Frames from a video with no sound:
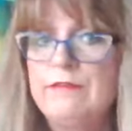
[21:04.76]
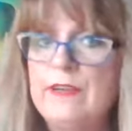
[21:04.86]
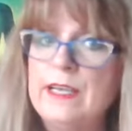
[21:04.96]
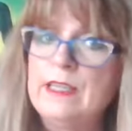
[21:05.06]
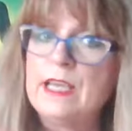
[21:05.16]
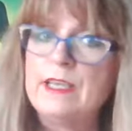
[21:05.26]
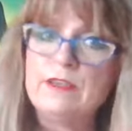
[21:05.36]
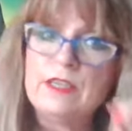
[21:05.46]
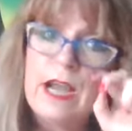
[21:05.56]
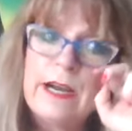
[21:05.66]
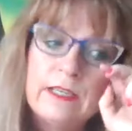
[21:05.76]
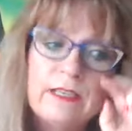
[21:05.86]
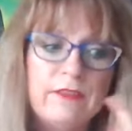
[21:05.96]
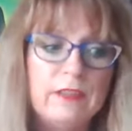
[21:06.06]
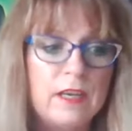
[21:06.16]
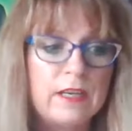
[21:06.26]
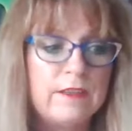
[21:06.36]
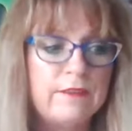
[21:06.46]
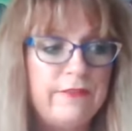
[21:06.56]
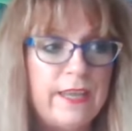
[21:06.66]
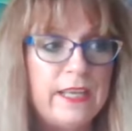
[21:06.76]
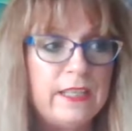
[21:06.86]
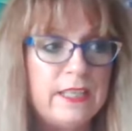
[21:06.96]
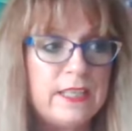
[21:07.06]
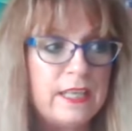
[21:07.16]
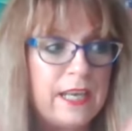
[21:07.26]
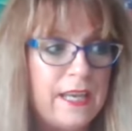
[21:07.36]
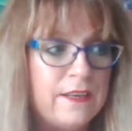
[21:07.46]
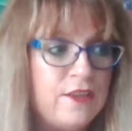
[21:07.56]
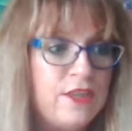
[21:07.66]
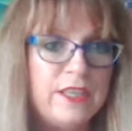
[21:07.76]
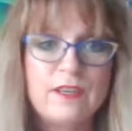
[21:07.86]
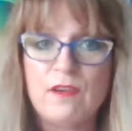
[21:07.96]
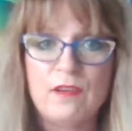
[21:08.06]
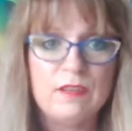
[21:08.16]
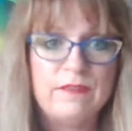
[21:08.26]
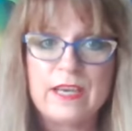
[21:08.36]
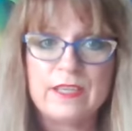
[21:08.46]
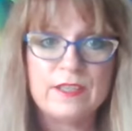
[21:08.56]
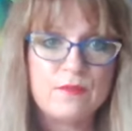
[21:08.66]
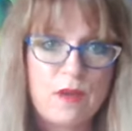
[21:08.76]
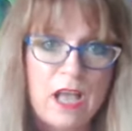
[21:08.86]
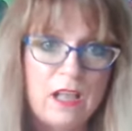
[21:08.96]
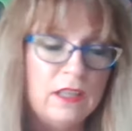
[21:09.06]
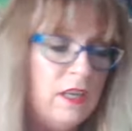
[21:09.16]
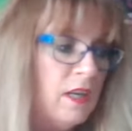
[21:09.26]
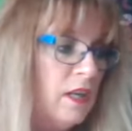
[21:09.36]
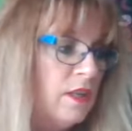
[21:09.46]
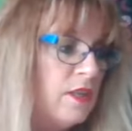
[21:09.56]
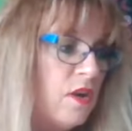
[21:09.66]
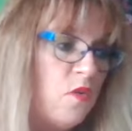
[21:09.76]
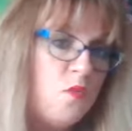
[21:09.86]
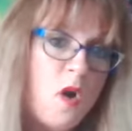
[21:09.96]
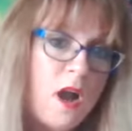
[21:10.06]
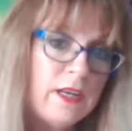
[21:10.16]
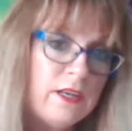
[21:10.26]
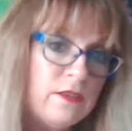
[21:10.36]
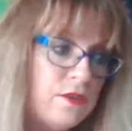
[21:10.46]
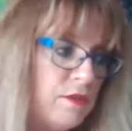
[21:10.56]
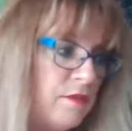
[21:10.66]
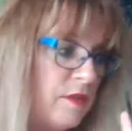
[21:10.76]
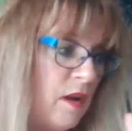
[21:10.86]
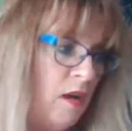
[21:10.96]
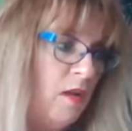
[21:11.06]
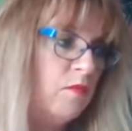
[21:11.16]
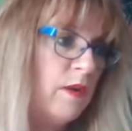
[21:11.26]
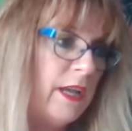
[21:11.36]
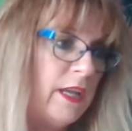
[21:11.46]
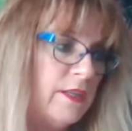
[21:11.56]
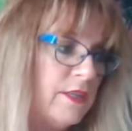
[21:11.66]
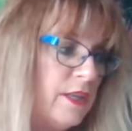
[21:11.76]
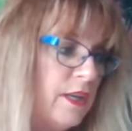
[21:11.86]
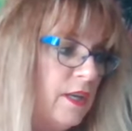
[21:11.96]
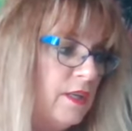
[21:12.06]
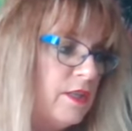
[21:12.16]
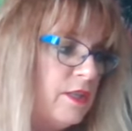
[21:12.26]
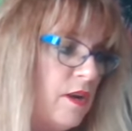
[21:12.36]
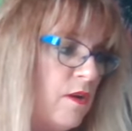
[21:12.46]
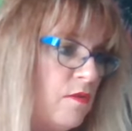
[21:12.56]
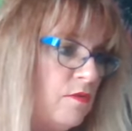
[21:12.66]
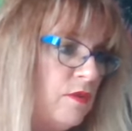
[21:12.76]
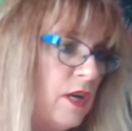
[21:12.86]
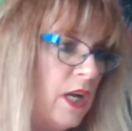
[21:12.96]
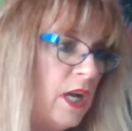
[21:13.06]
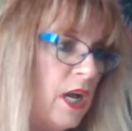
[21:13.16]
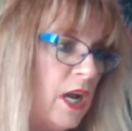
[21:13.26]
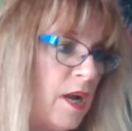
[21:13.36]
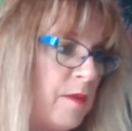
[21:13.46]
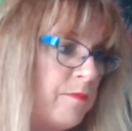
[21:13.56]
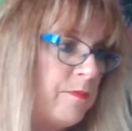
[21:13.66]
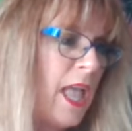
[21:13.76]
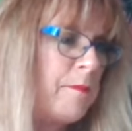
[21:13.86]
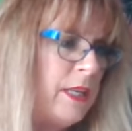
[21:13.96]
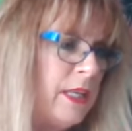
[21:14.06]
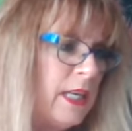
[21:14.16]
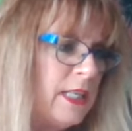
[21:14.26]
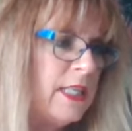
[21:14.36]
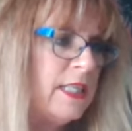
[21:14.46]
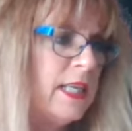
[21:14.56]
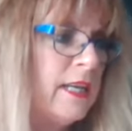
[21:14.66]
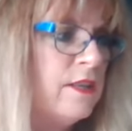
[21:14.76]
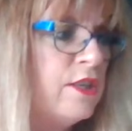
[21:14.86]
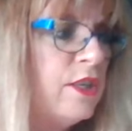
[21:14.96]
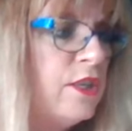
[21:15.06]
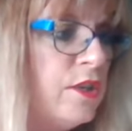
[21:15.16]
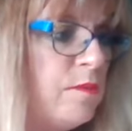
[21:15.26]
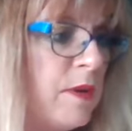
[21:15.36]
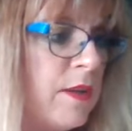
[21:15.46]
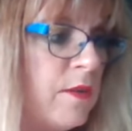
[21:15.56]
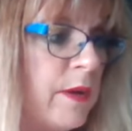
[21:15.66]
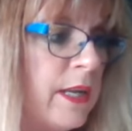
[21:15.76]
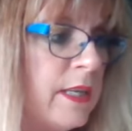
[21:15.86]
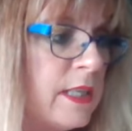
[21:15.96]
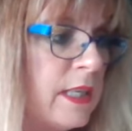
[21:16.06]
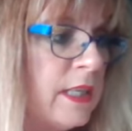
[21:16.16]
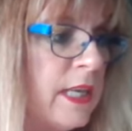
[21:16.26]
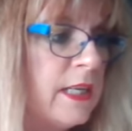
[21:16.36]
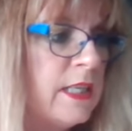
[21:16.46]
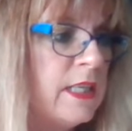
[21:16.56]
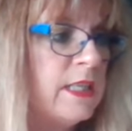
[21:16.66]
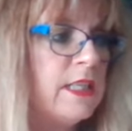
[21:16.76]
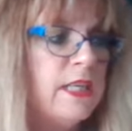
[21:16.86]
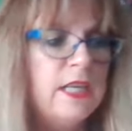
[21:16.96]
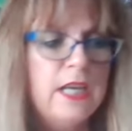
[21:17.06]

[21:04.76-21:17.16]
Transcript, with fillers: going to find that you're tired of a lot of the fakeness and energy and all of that as well. So walk your truth always. So, um, and because this energy, too, by the way, it's connected.